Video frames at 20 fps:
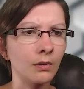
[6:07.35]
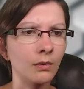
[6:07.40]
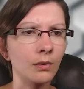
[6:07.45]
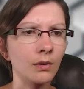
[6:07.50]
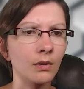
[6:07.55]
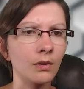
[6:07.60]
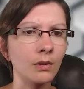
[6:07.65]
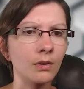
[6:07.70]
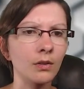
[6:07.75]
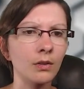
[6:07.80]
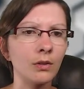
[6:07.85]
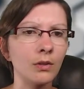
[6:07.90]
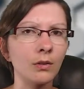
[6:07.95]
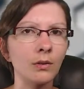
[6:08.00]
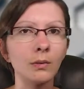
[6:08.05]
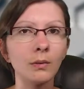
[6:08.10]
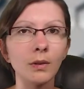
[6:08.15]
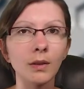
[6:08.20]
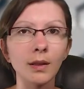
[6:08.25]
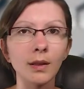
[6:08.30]
in order
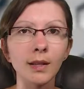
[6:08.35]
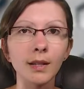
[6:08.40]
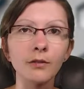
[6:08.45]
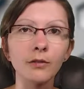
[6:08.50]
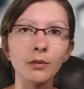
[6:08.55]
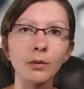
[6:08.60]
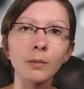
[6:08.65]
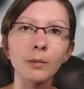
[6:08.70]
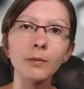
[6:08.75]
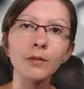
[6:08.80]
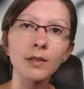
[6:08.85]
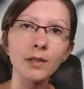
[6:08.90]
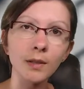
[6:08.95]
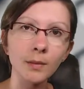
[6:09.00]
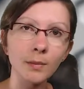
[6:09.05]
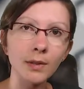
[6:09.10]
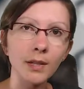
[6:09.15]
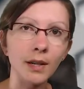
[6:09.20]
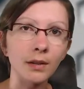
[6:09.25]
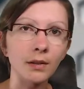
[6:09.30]
to leave room for
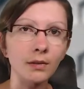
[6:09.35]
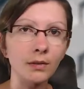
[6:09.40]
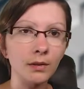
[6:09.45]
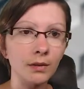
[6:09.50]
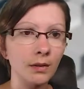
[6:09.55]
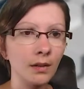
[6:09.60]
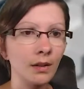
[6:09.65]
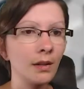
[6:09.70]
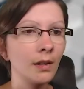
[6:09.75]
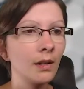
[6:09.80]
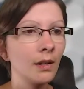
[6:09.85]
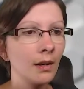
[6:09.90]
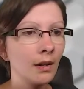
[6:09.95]
subtitles.